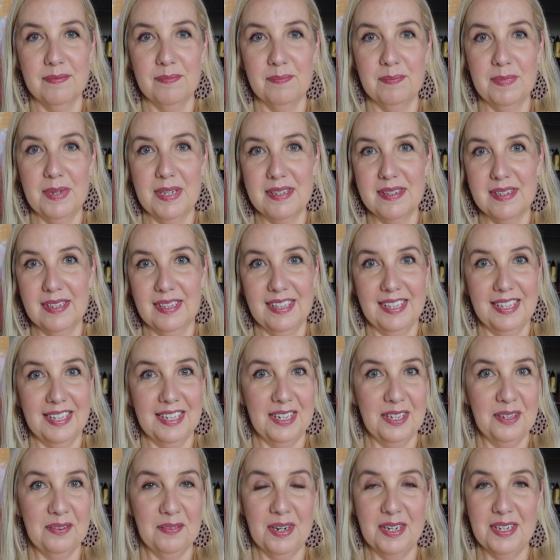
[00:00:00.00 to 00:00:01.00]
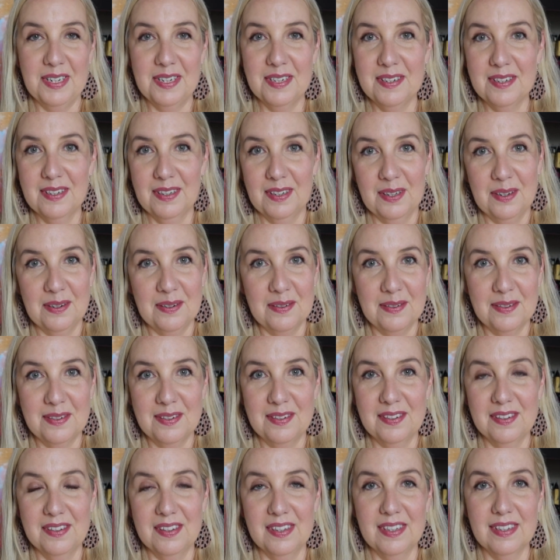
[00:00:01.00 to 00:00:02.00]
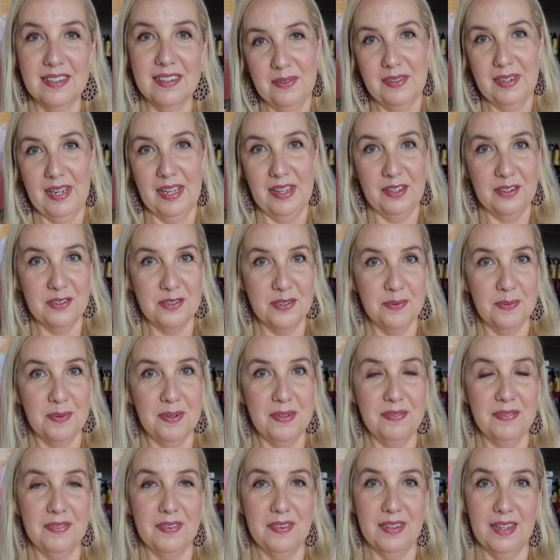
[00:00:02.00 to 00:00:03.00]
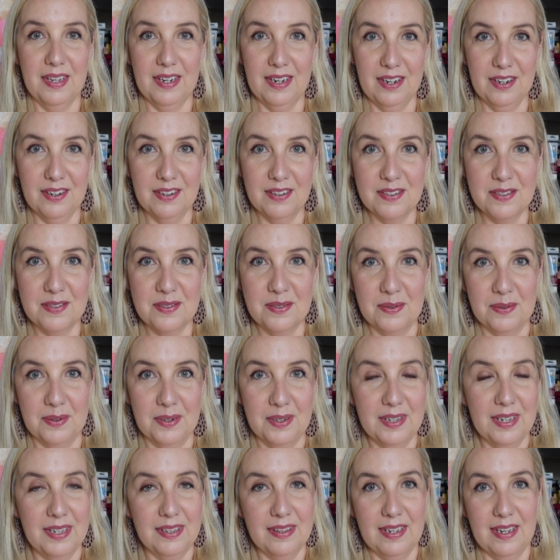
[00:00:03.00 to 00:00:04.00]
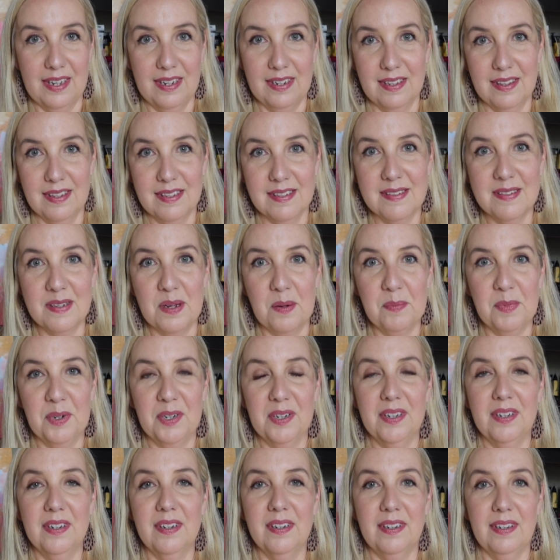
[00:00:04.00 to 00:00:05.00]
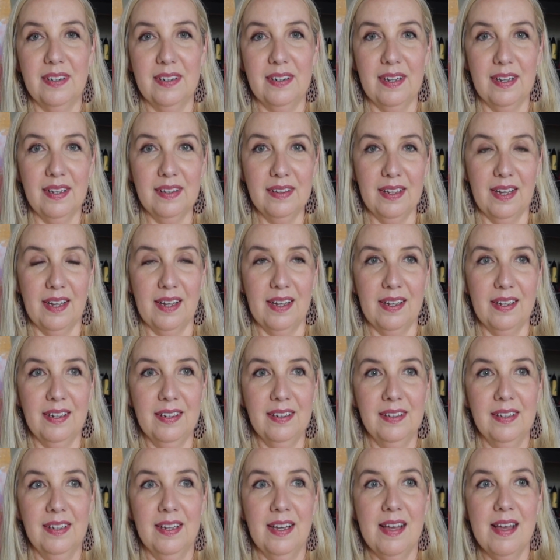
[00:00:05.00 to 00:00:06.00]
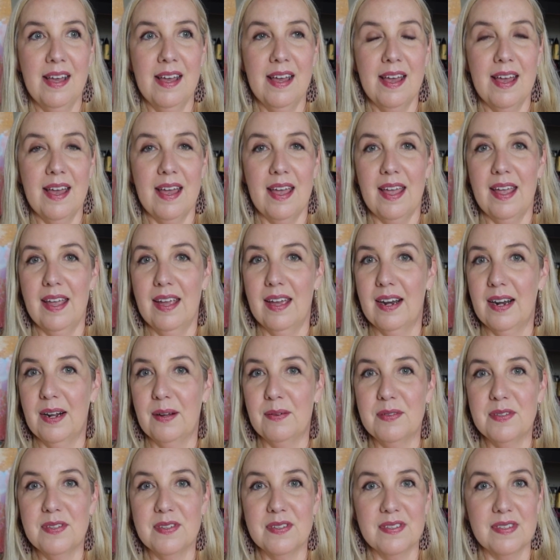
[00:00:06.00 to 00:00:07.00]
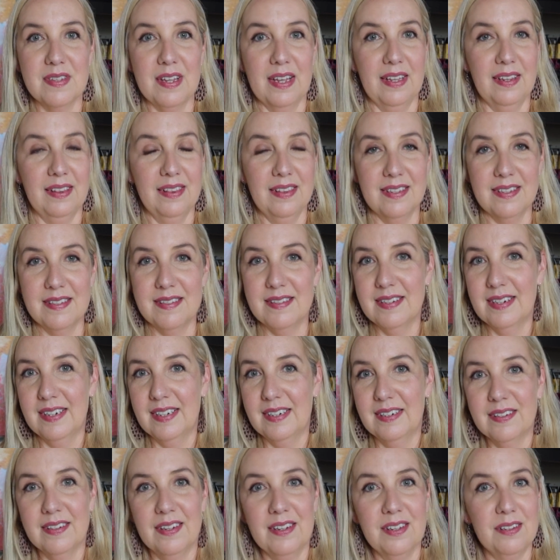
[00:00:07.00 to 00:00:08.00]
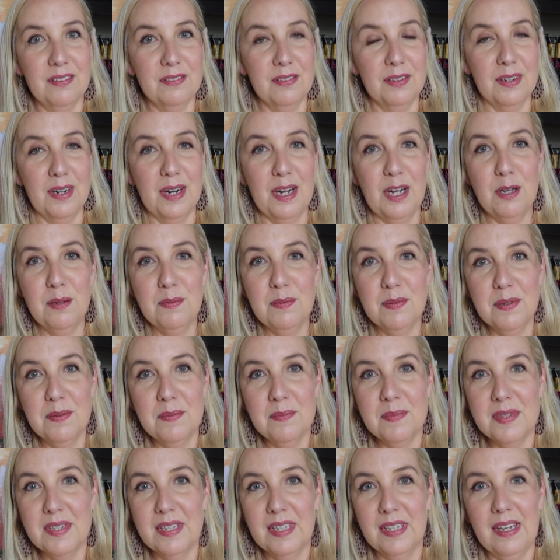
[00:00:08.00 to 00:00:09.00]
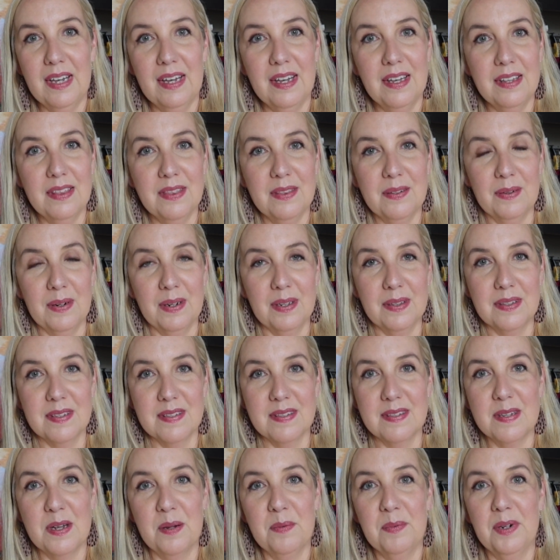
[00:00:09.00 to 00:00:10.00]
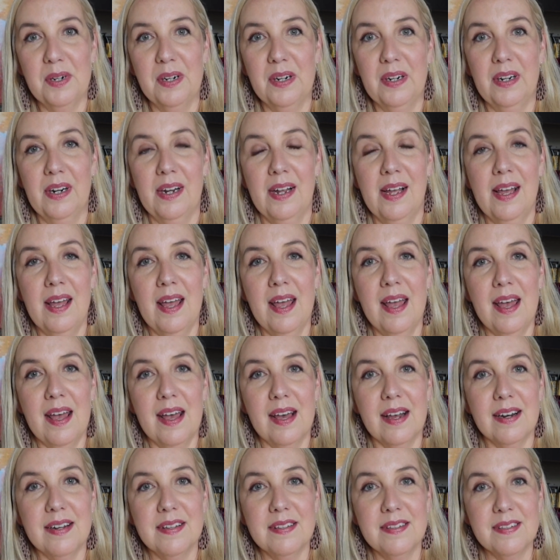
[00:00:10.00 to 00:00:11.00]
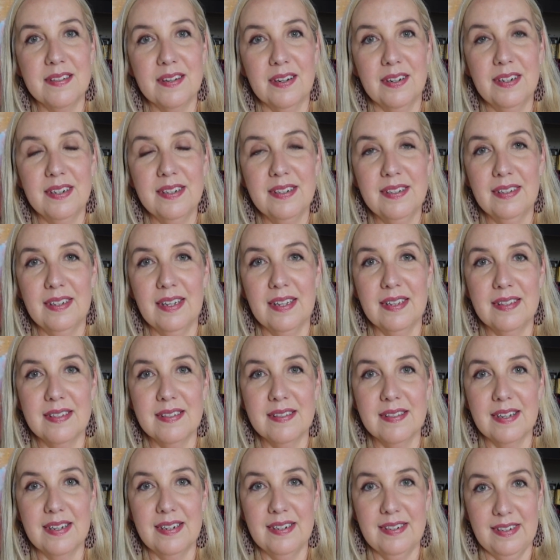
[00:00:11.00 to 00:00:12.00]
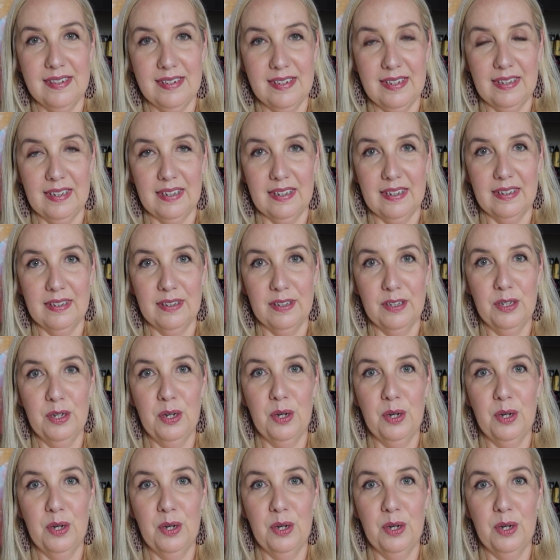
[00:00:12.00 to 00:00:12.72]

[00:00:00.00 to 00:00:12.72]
basically getting ready to go to the Taylor Swift The Eras tour at the end of the summer in LA. And I was just like listening to all of her albums again throughout the summer. And I started to get this idea,